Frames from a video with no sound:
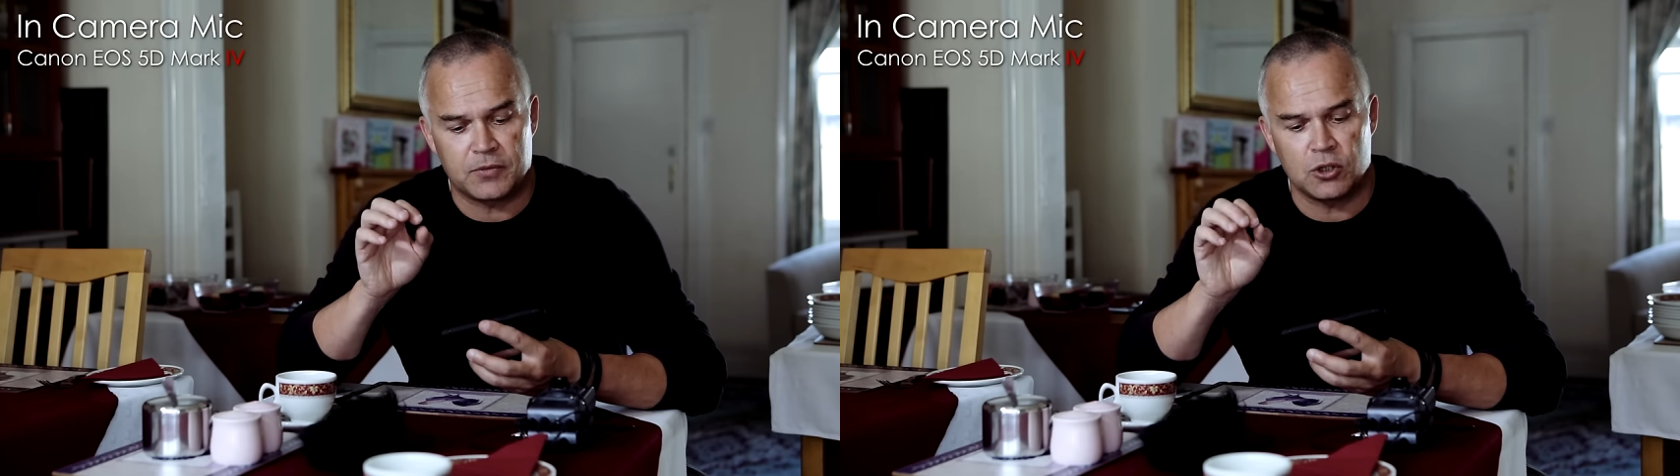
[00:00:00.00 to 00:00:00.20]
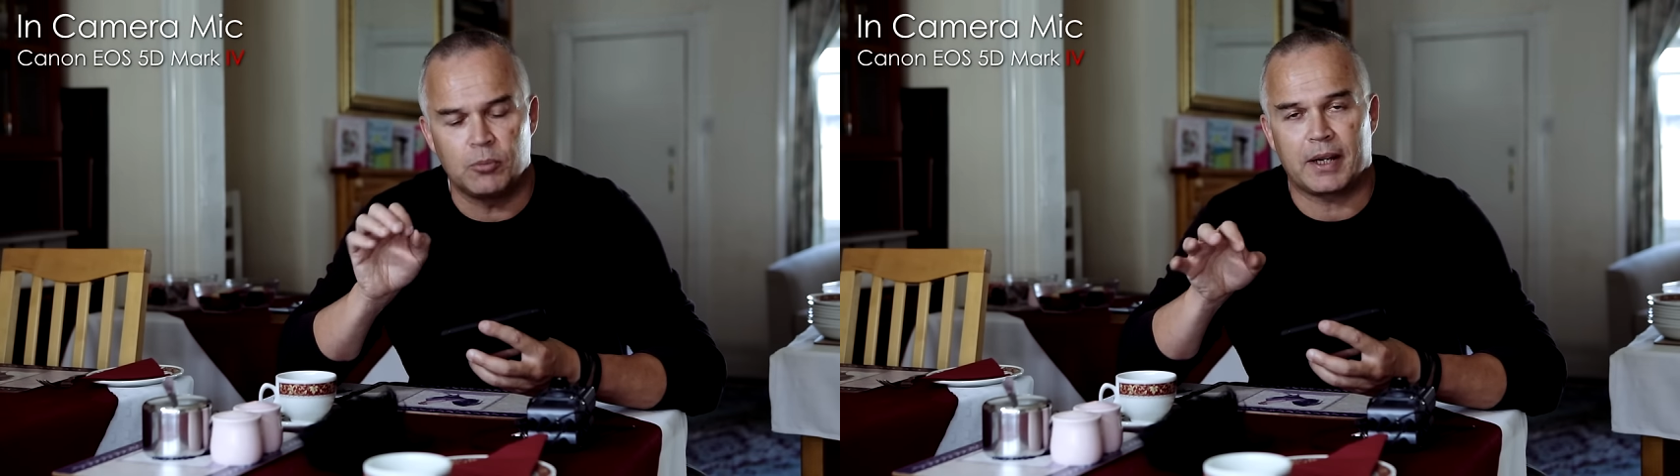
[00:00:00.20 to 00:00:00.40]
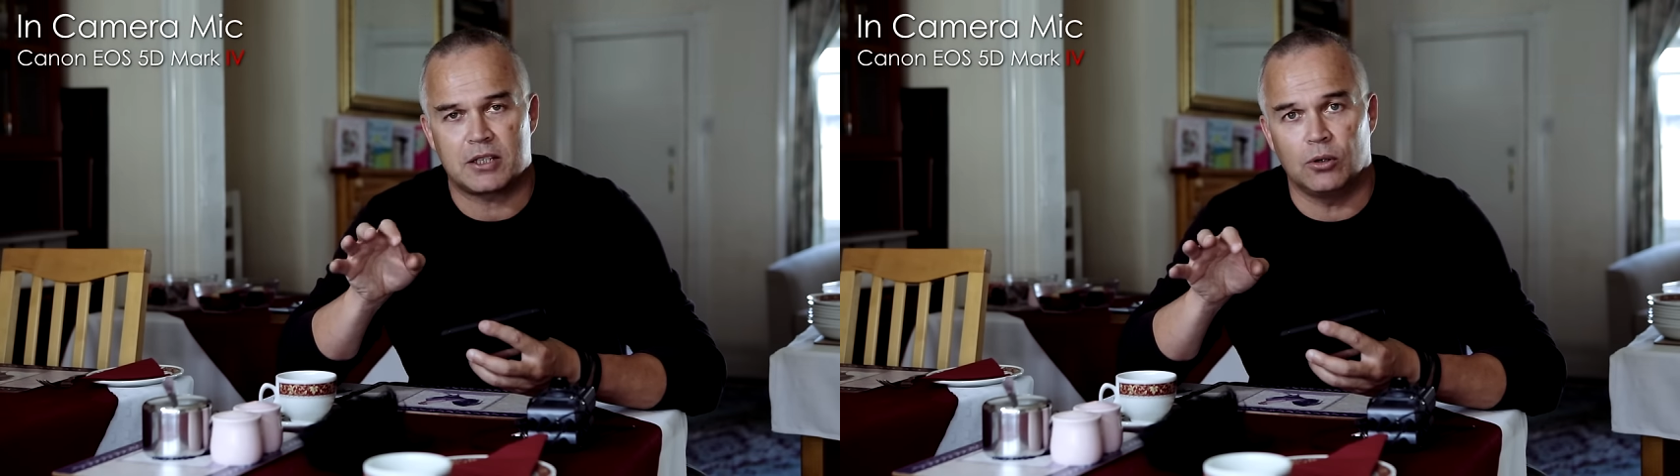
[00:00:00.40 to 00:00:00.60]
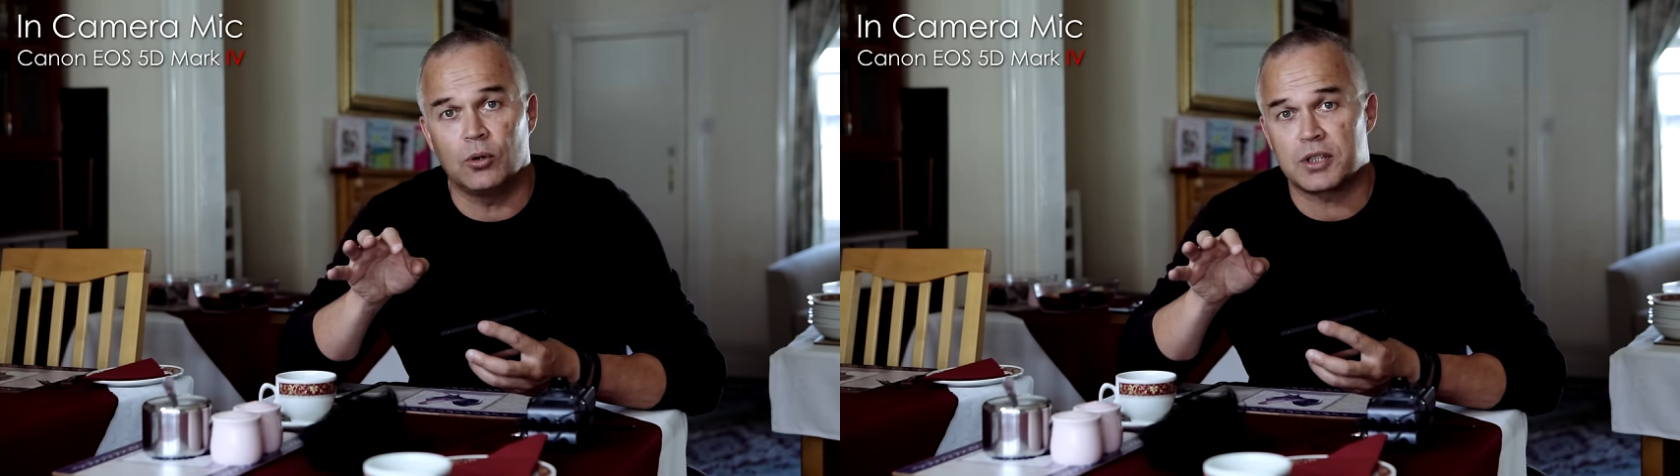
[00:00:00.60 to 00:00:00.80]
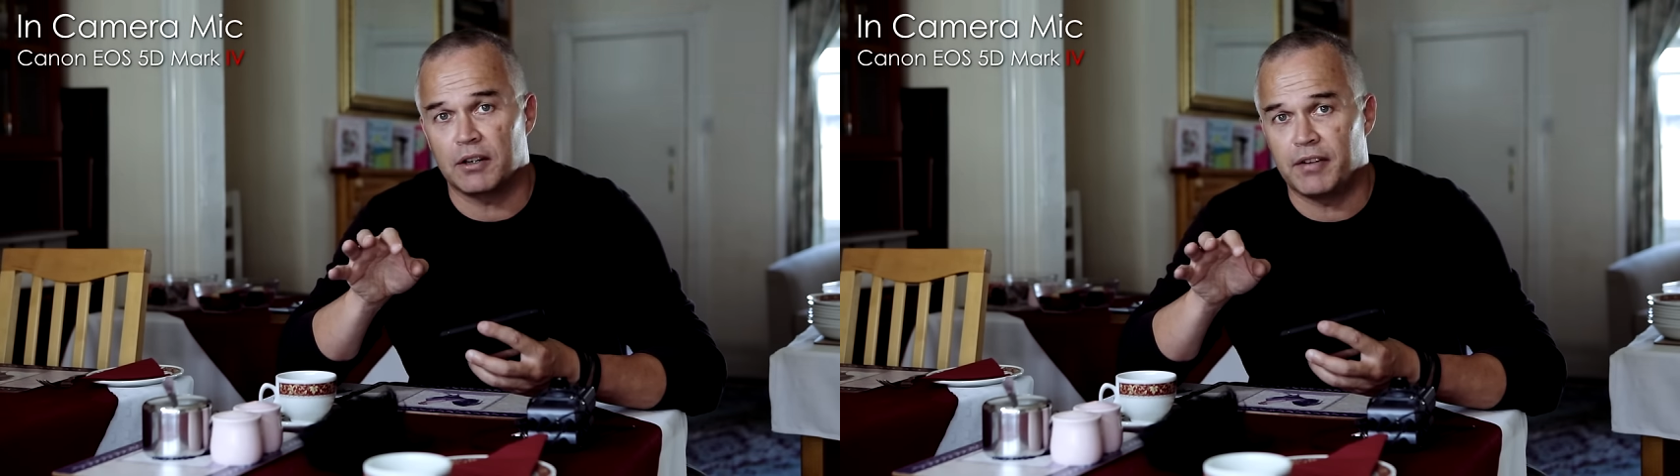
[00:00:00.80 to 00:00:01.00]
dual pixel
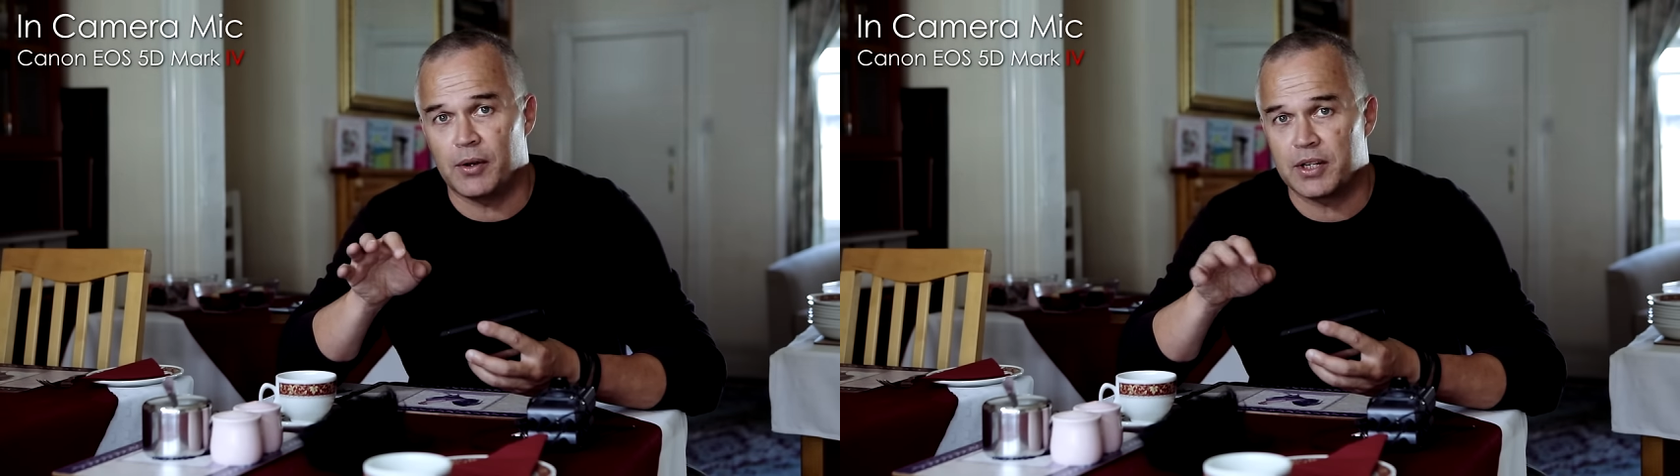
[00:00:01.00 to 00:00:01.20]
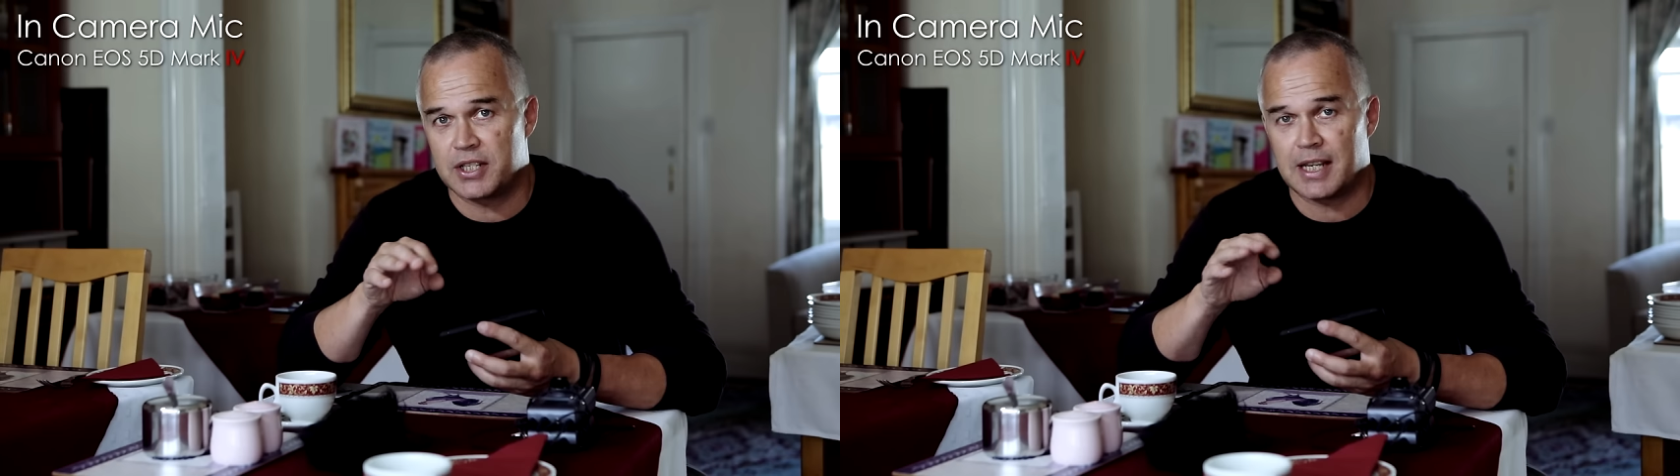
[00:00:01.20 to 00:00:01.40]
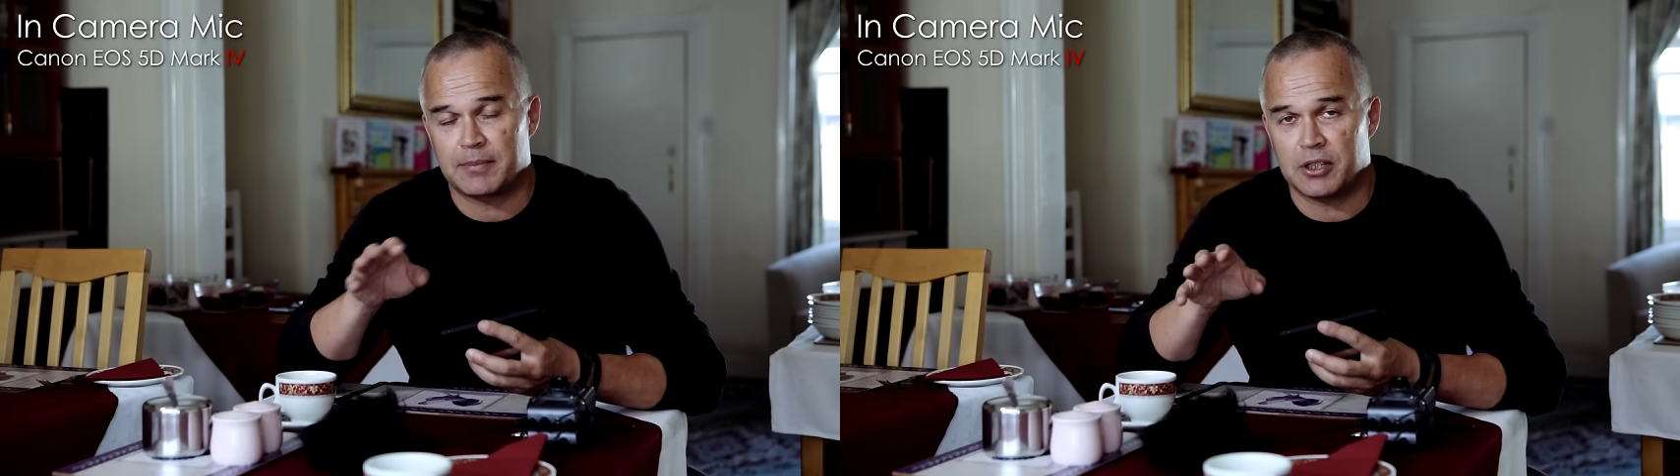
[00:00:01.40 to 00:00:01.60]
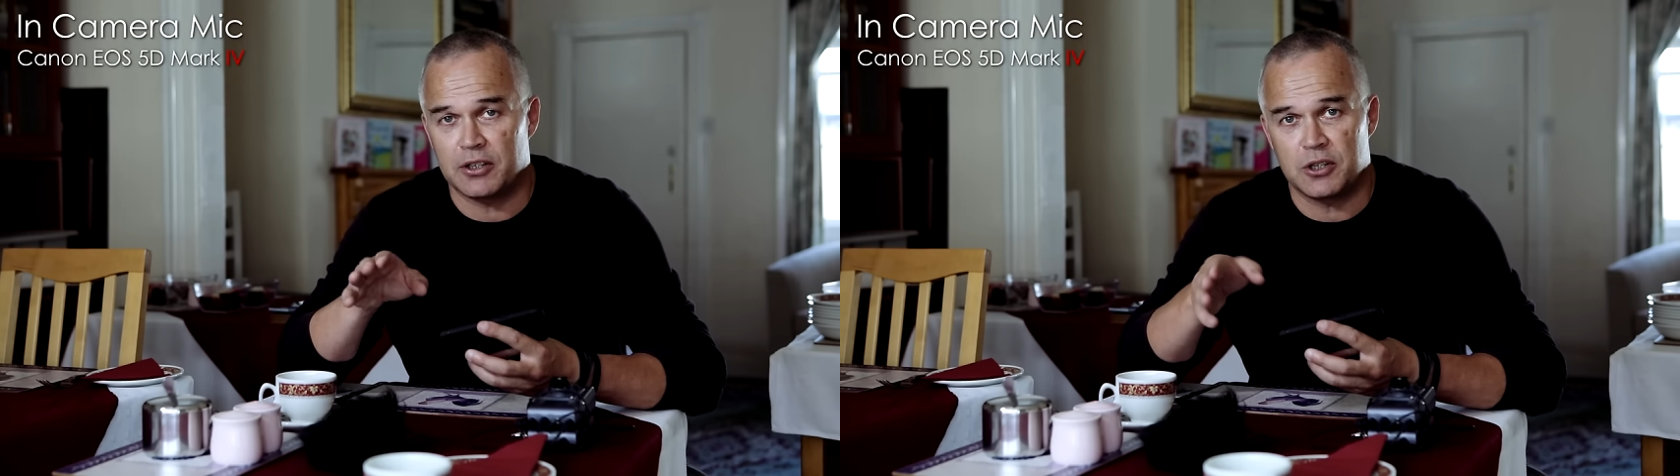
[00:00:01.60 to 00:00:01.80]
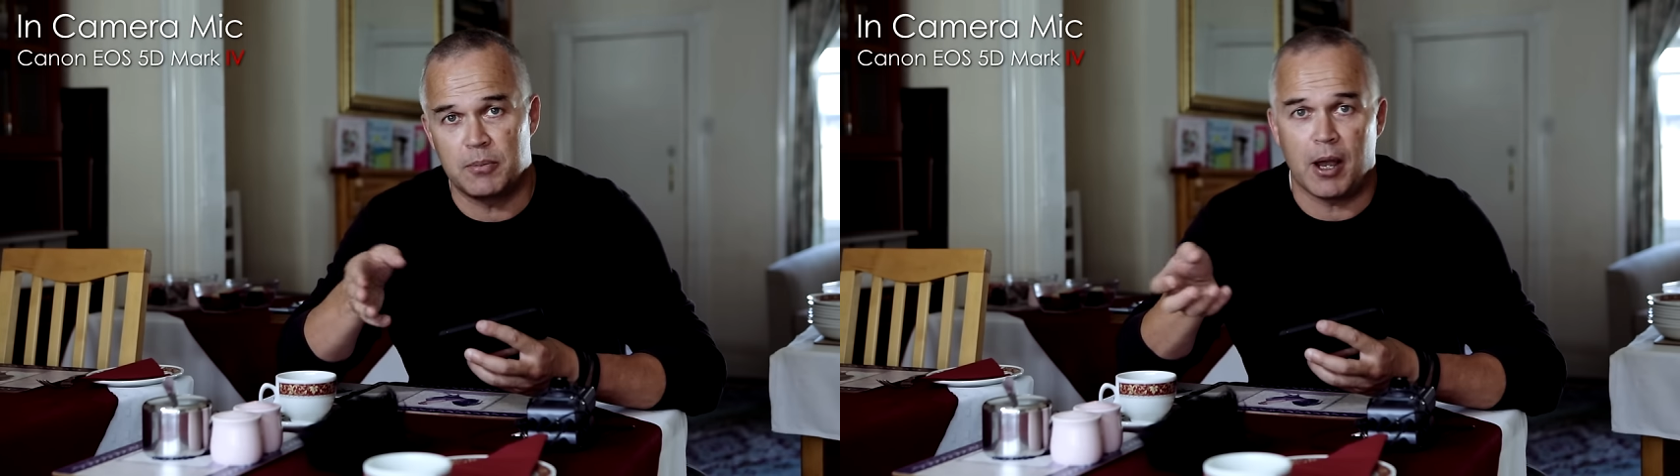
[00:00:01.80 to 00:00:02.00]
autofocus is
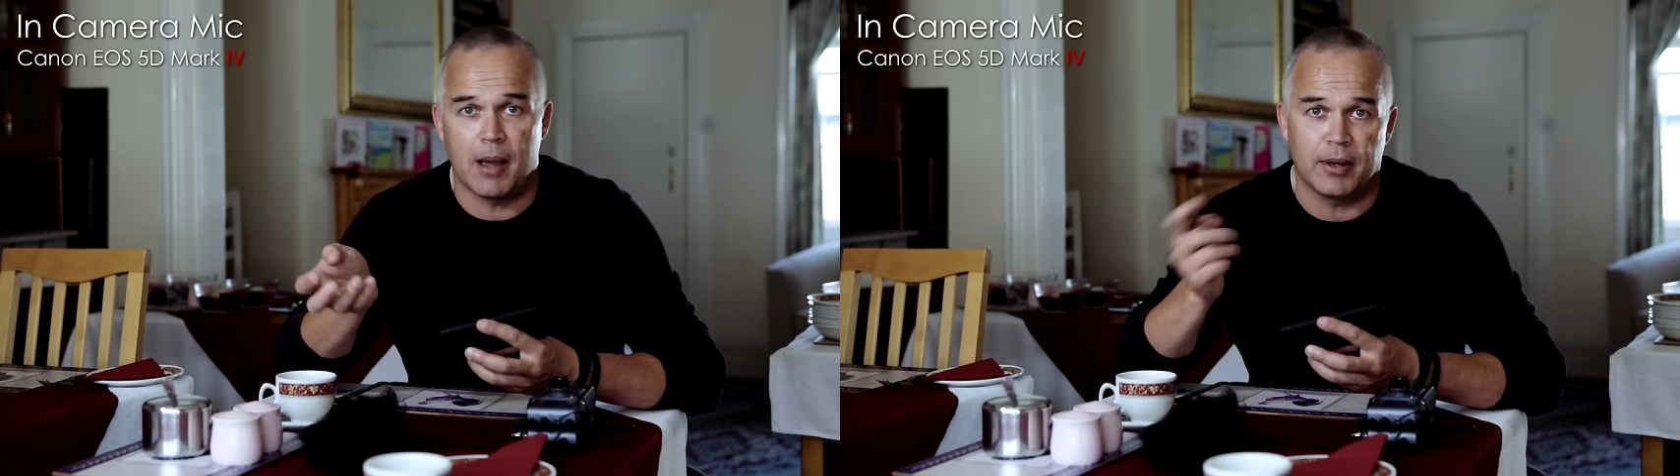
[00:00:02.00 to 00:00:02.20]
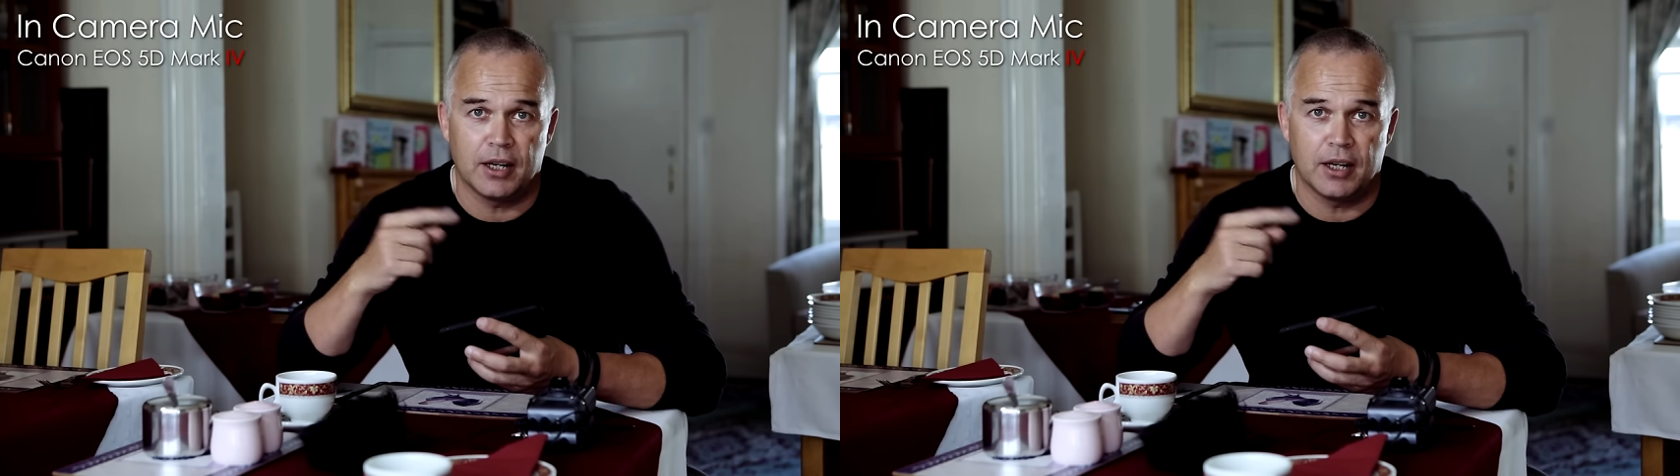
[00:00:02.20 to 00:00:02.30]
absolutely superb,